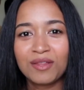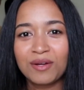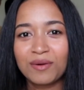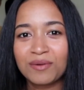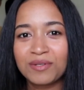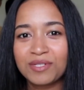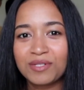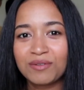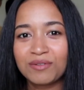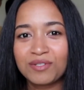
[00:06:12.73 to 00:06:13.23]

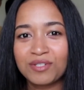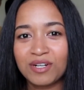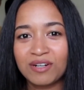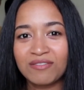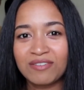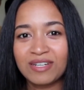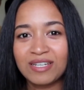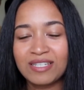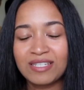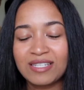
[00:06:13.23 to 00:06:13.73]
there was no
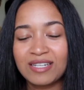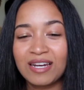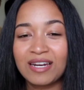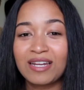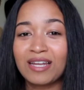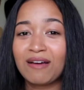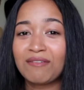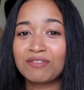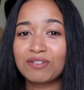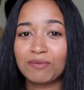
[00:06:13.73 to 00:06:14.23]
service and I
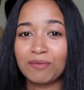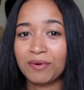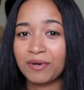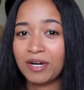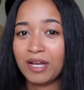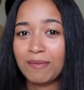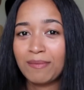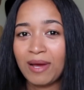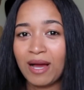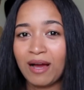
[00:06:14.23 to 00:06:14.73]
didn't have to
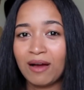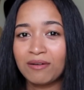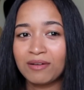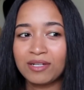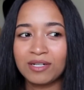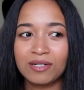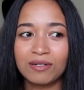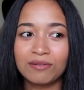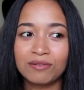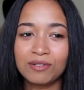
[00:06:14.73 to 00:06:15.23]
worry
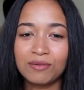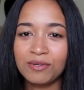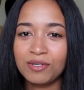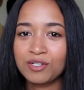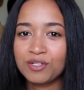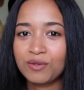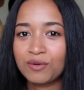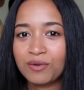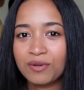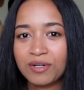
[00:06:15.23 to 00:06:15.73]
about, you know,
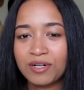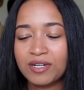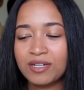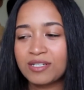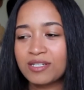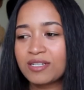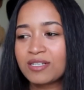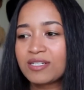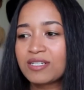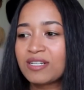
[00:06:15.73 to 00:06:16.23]
doing
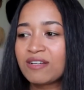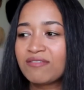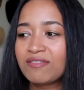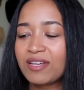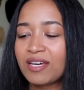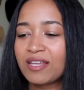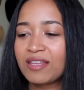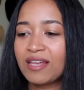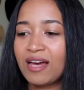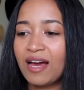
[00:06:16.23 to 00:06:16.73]
chores and stuff
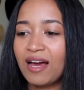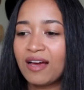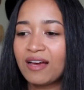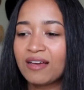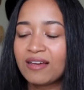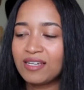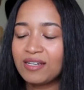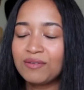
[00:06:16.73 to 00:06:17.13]
like that.